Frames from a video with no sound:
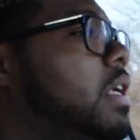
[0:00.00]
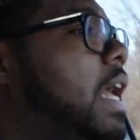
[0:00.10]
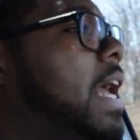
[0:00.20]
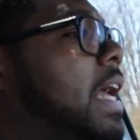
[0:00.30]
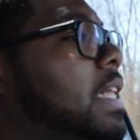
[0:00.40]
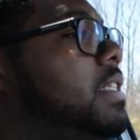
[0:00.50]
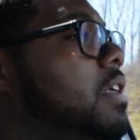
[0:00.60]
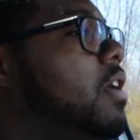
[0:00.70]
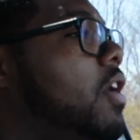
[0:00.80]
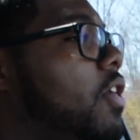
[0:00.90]
And
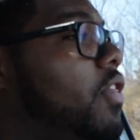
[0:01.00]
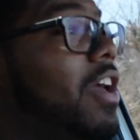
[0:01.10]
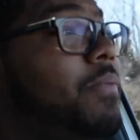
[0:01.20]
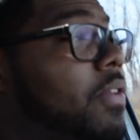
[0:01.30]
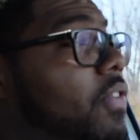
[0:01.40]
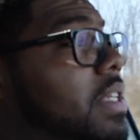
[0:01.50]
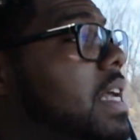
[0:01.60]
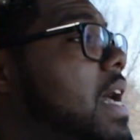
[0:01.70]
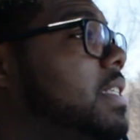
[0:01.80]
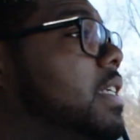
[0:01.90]
they've been
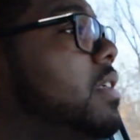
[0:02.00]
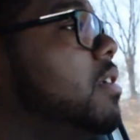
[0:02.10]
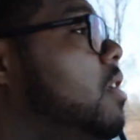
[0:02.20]
fantastic.